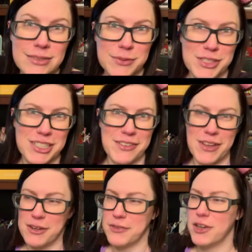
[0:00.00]
which I
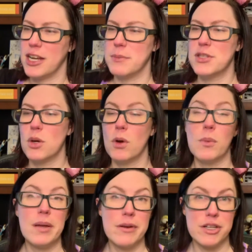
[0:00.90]
found for him. So while
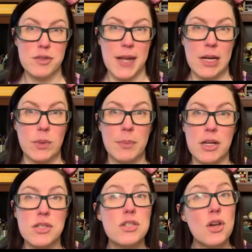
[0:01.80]
we were in Japan, we
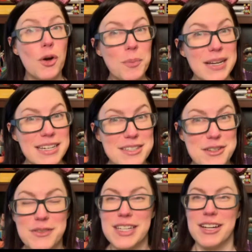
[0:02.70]
bought so many
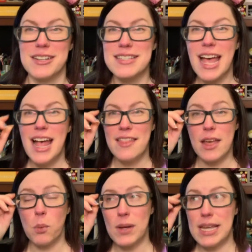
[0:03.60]
souvenirs
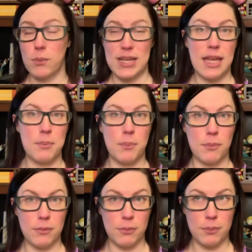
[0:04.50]
that we had
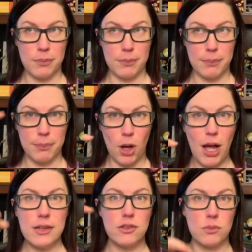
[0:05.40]

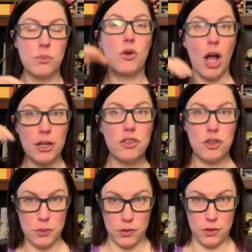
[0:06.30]
brought
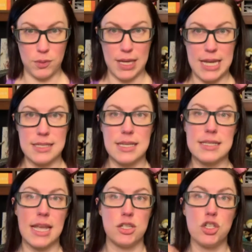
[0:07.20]
2 suitcases
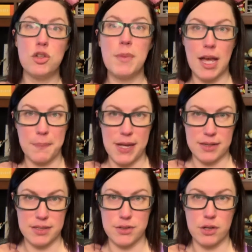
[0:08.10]
and 2
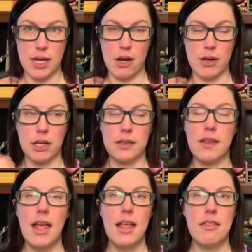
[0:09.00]
backpacks as our carry-ons.
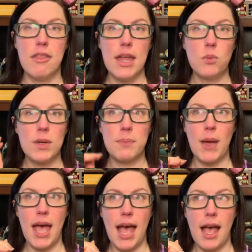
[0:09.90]
Then we
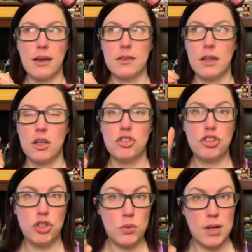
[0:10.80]
packed
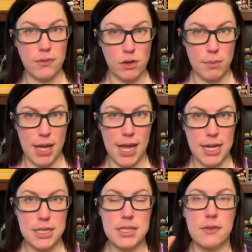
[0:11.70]
2 duffel
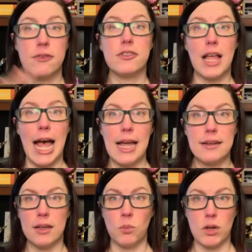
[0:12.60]
bags flat
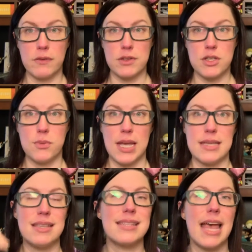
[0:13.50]
in one of the
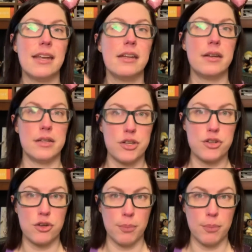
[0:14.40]
suitcases and an additional